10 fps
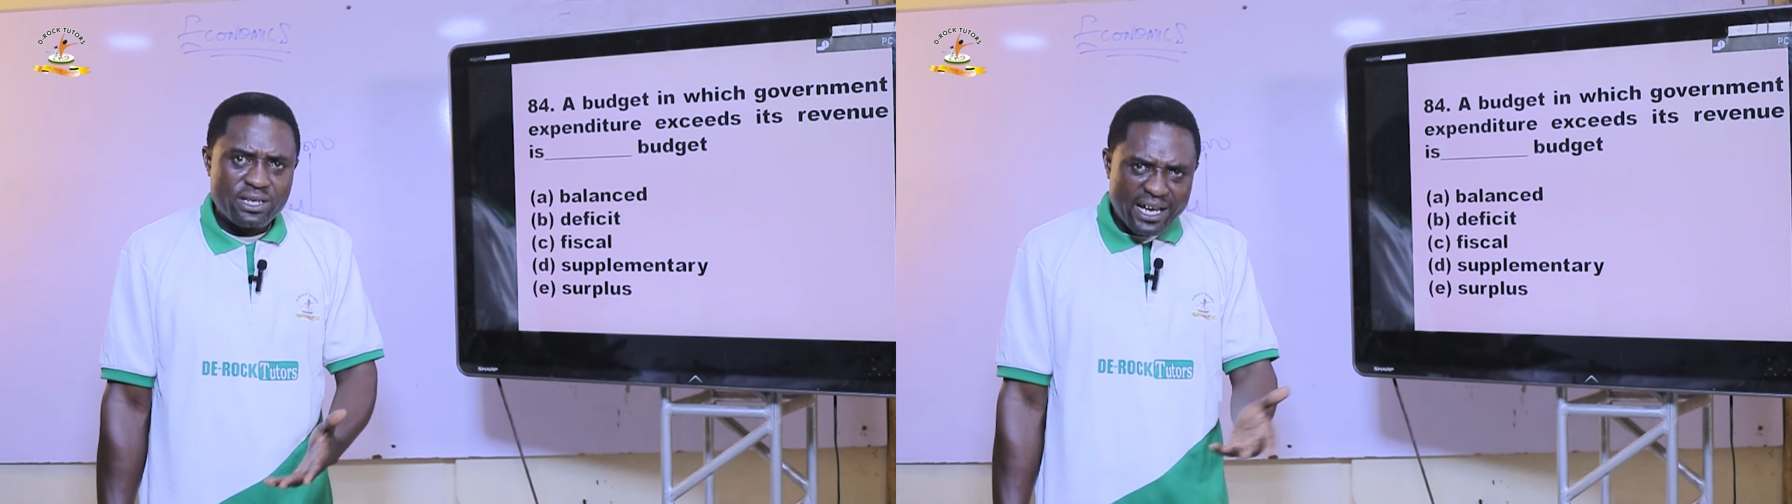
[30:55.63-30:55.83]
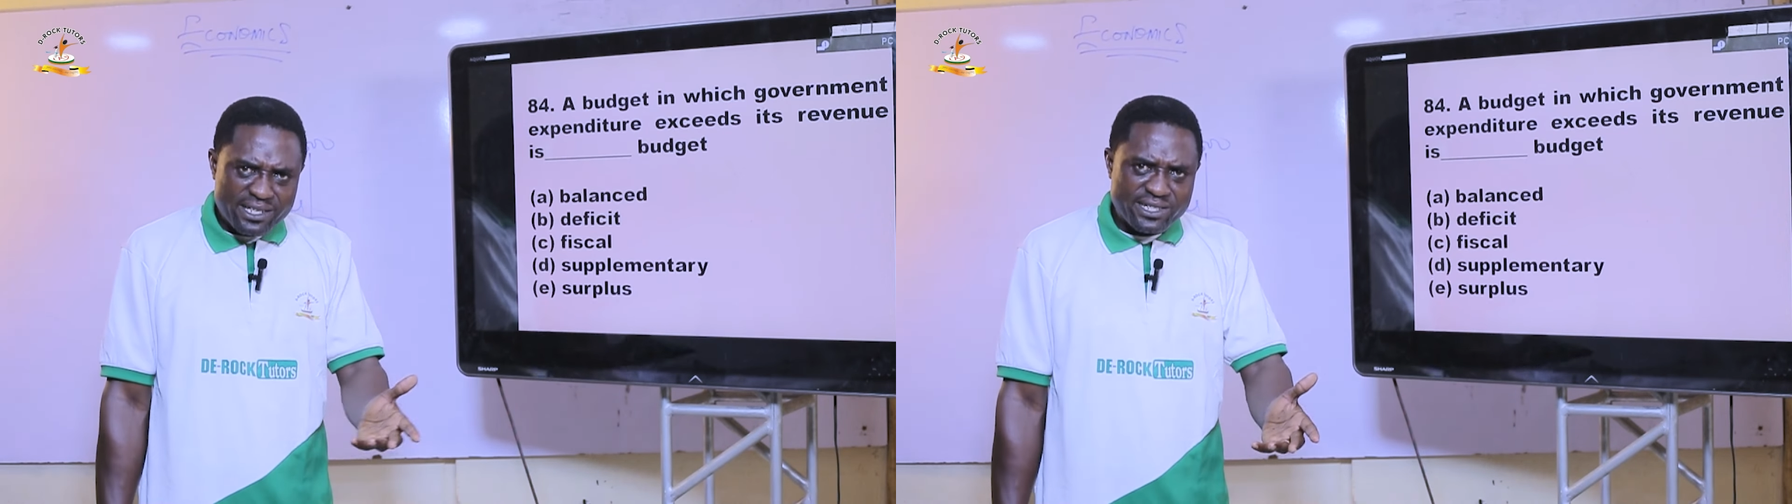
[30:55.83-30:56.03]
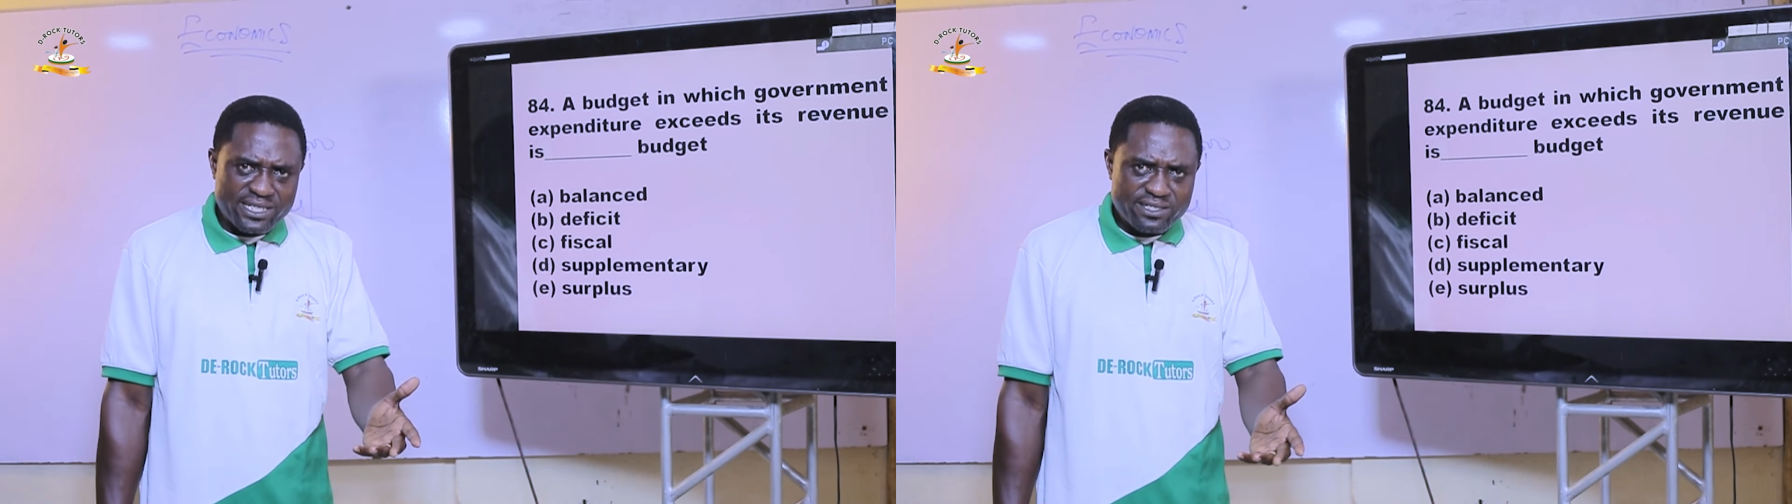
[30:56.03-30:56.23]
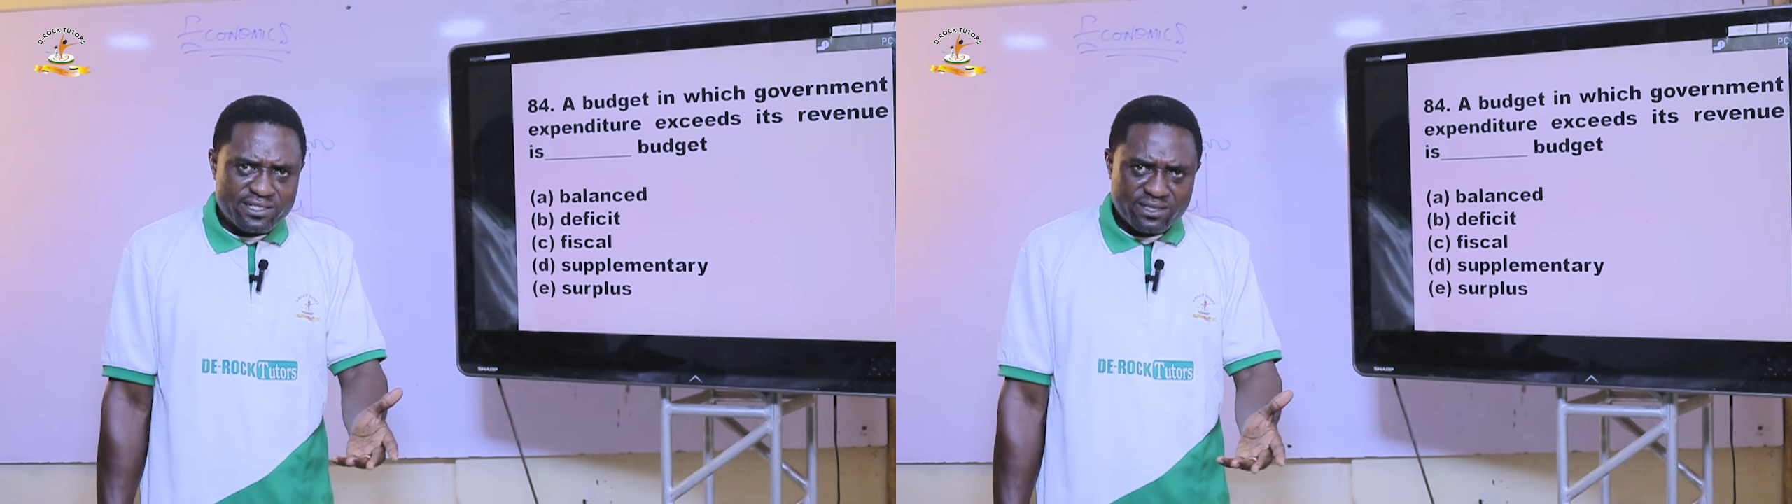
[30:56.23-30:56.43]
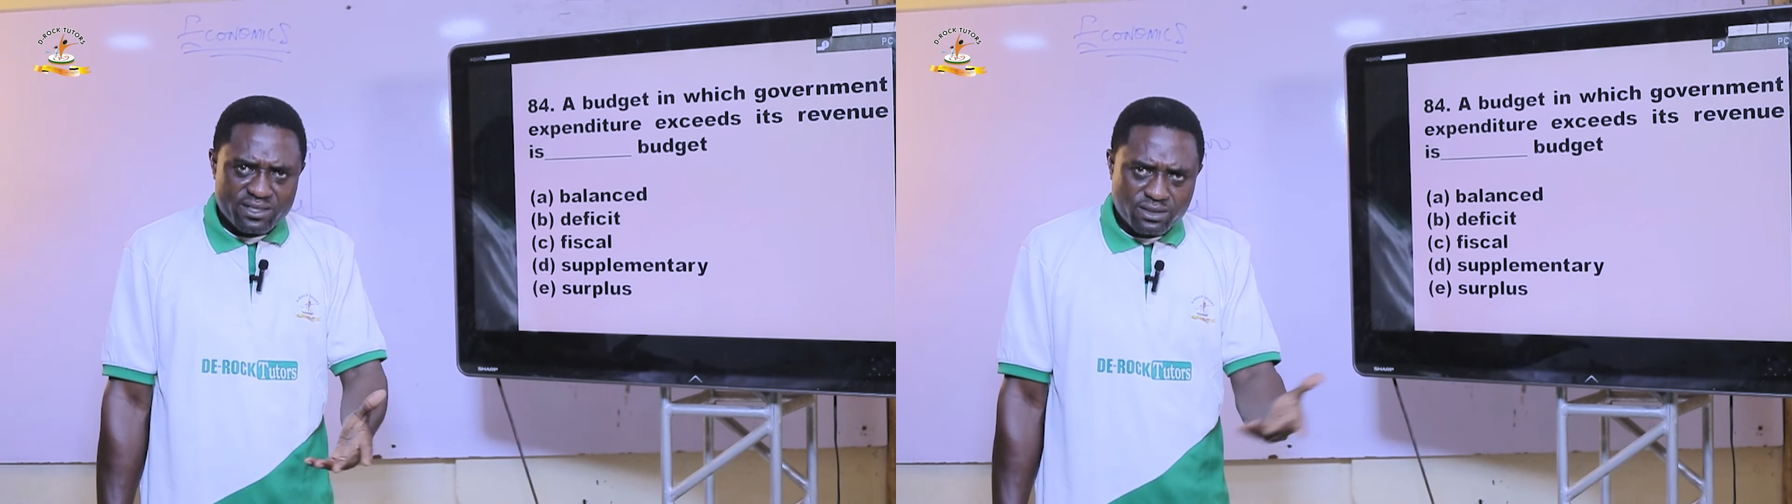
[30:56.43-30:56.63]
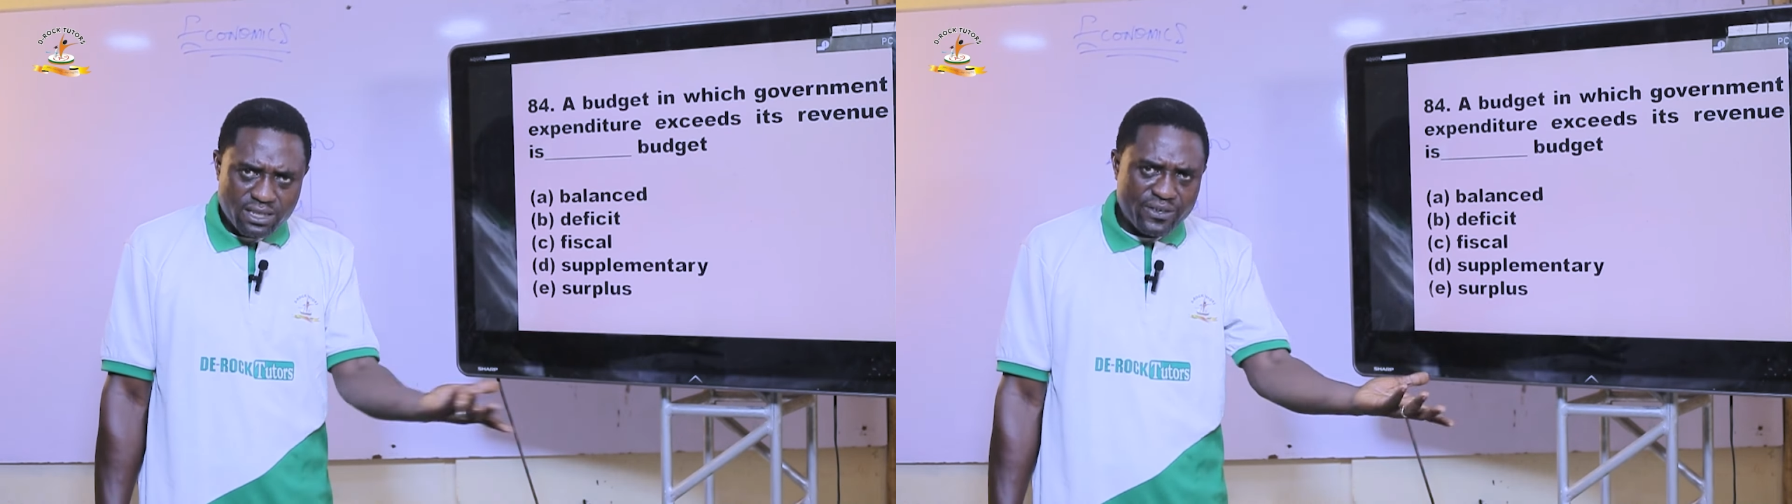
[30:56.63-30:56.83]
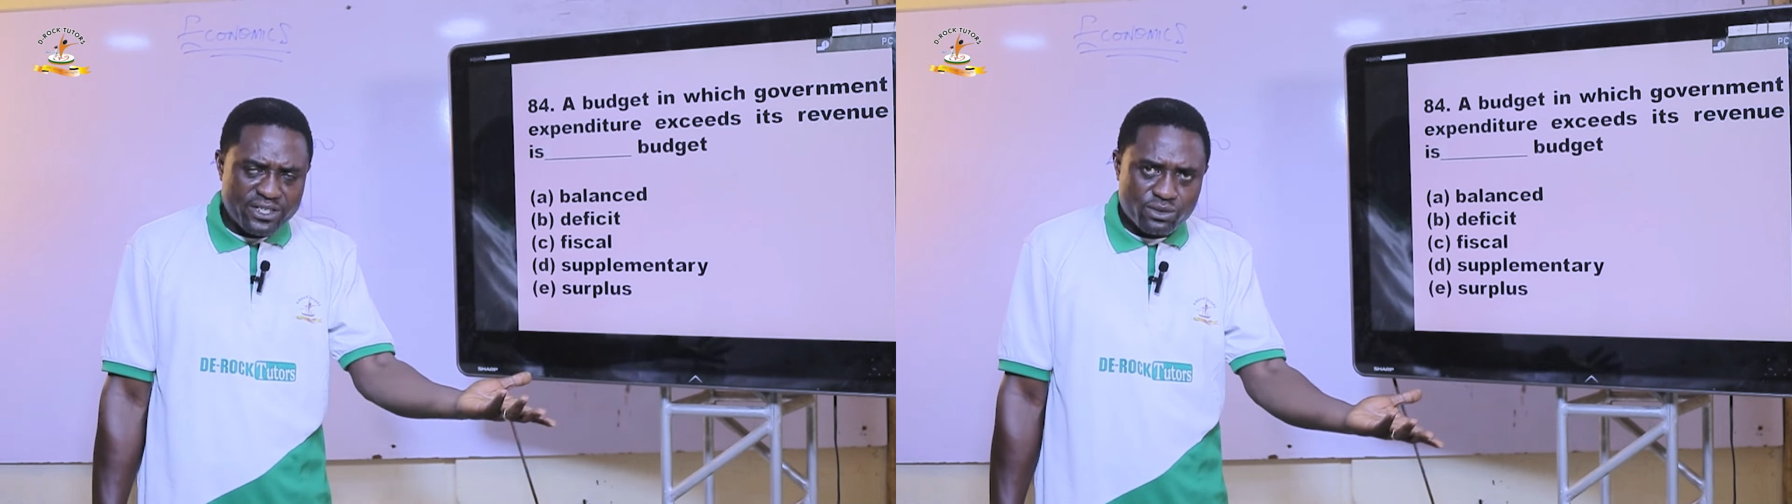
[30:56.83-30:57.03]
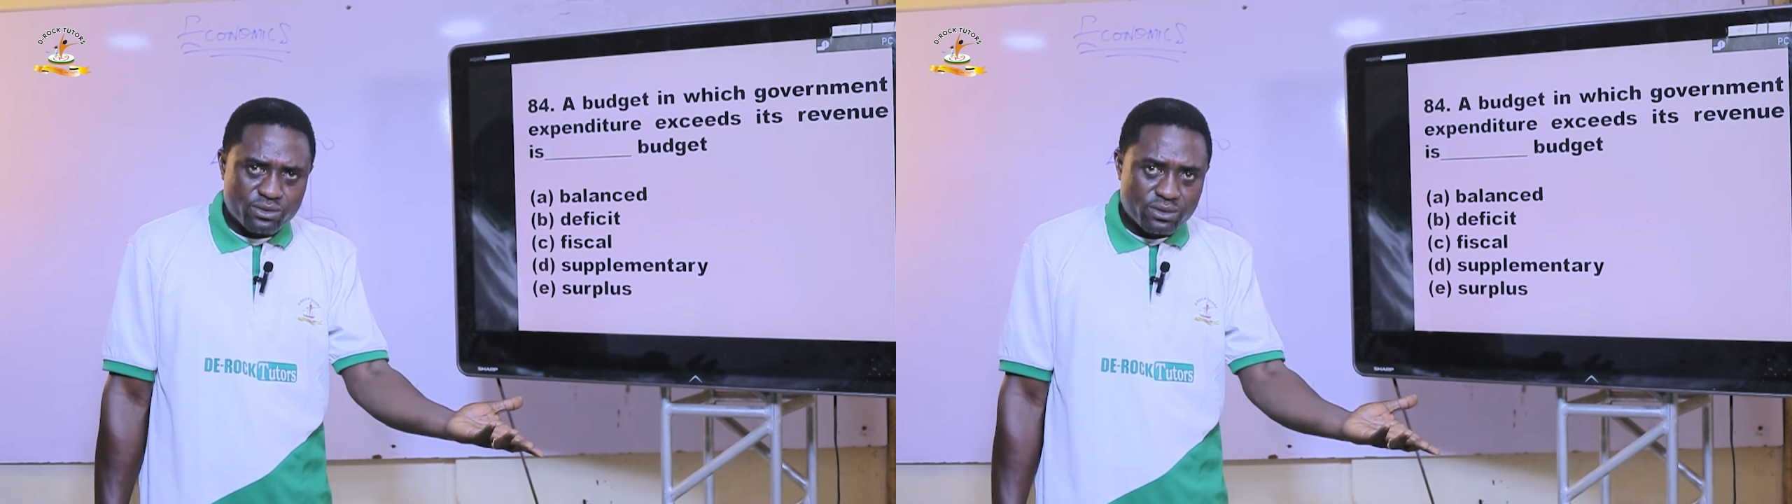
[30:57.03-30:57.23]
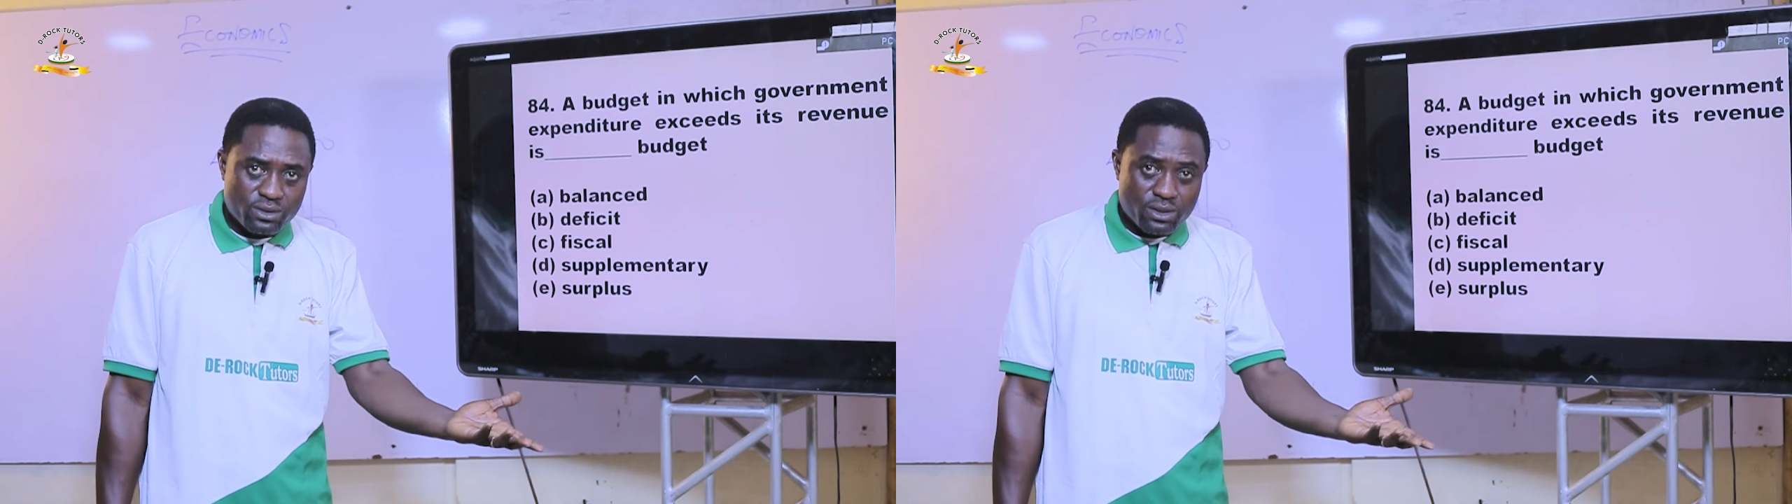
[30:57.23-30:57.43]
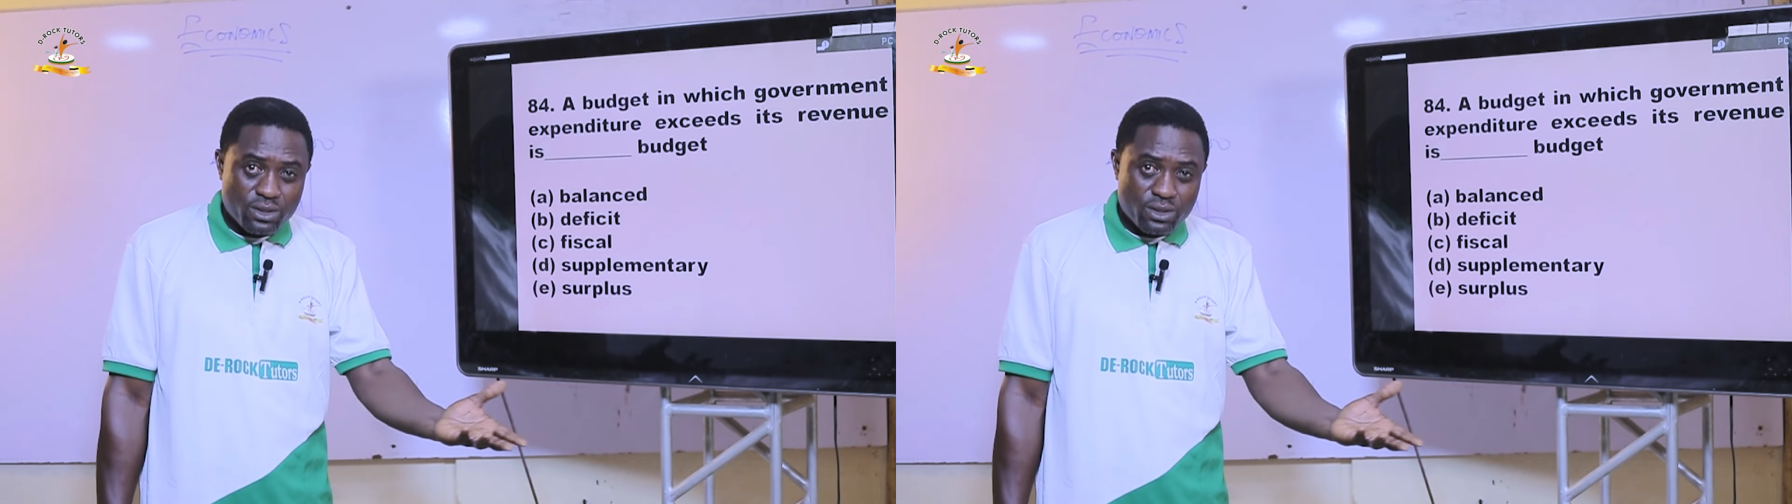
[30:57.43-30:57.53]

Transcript: exceeds revenue.